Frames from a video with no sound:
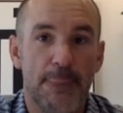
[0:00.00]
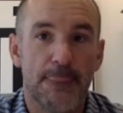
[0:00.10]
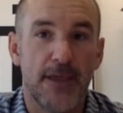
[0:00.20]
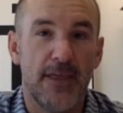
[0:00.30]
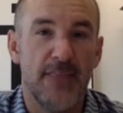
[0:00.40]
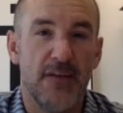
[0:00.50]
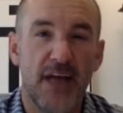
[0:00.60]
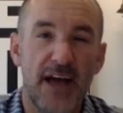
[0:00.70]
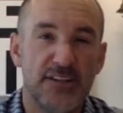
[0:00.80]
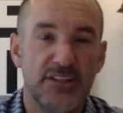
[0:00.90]
In the
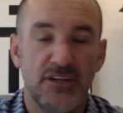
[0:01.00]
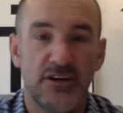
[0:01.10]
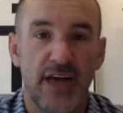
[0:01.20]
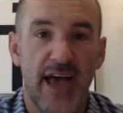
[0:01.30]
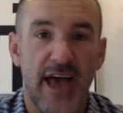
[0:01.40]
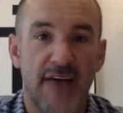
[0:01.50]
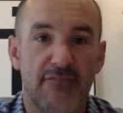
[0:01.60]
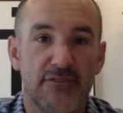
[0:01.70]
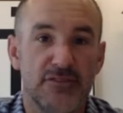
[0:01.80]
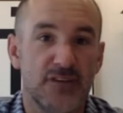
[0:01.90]
last year and a half
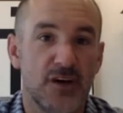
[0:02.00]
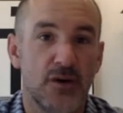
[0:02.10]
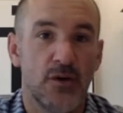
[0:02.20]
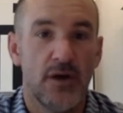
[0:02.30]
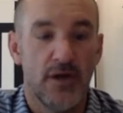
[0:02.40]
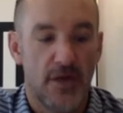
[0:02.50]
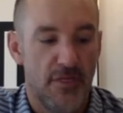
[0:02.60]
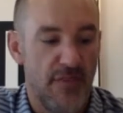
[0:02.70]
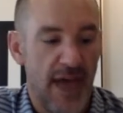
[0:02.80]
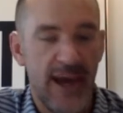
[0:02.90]
or so,
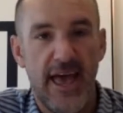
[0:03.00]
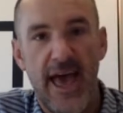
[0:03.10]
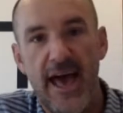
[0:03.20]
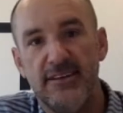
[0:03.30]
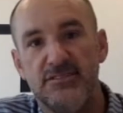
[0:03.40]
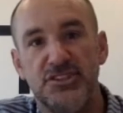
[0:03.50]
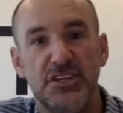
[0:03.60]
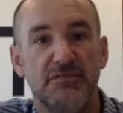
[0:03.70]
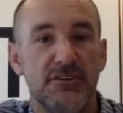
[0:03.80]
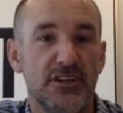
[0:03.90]
that has
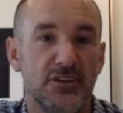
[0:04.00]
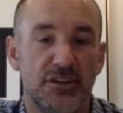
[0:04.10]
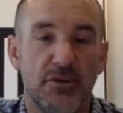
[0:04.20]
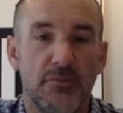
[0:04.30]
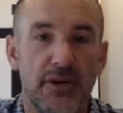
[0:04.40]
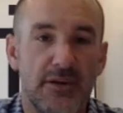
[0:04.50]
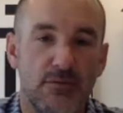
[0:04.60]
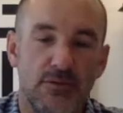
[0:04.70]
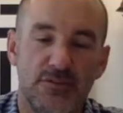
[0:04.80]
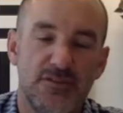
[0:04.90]
shifted a little bit.
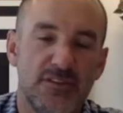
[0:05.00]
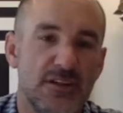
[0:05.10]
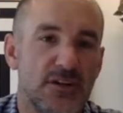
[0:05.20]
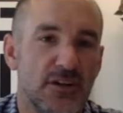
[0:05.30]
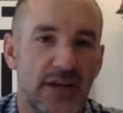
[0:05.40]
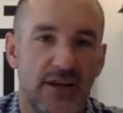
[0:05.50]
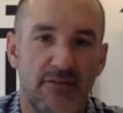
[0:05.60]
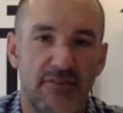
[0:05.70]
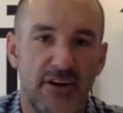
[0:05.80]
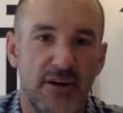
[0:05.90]
We're still in a
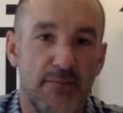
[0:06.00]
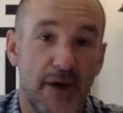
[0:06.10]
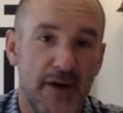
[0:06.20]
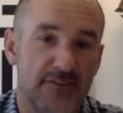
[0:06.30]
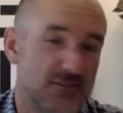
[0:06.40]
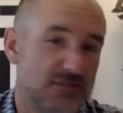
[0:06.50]
very positive